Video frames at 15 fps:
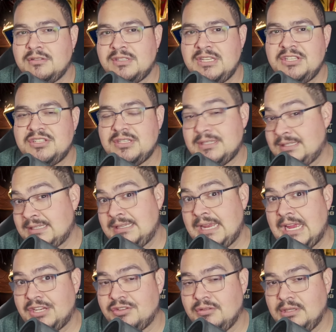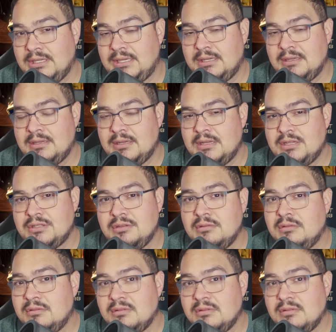teaches naturally. So